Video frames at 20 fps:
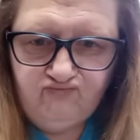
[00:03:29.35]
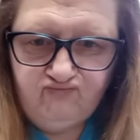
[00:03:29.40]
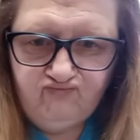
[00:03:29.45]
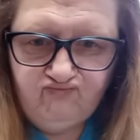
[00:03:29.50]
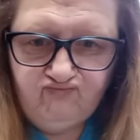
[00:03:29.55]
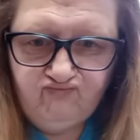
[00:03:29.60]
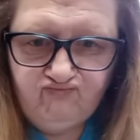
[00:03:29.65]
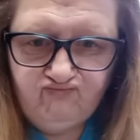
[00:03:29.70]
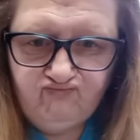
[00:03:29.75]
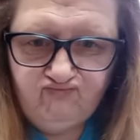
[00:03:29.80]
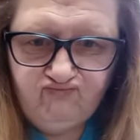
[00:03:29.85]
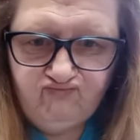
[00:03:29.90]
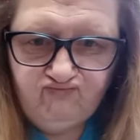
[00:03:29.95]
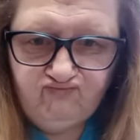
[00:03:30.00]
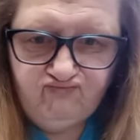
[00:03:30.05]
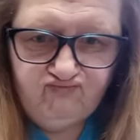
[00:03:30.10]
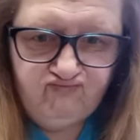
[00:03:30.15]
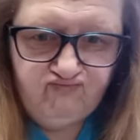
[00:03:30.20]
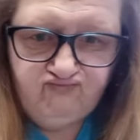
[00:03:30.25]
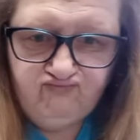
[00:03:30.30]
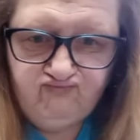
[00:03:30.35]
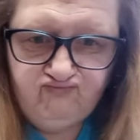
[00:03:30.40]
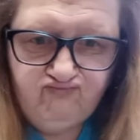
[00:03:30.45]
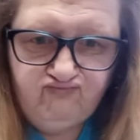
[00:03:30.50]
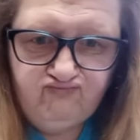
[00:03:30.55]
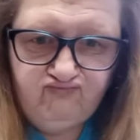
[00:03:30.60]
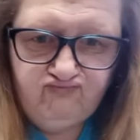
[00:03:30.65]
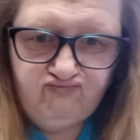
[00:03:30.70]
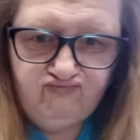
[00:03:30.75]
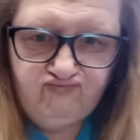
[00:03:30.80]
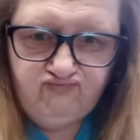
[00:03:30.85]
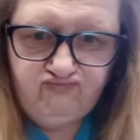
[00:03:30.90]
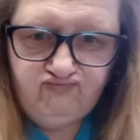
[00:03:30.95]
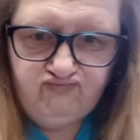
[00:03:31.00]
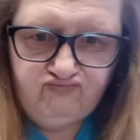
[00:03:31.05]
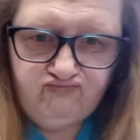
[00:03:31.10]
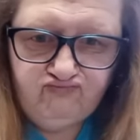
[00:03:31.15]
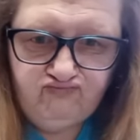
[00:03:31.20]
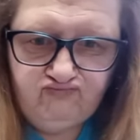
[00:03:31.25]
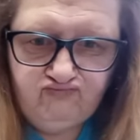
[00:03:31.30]

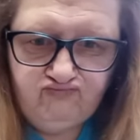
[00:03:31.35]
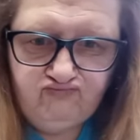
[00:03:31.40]
[no speech]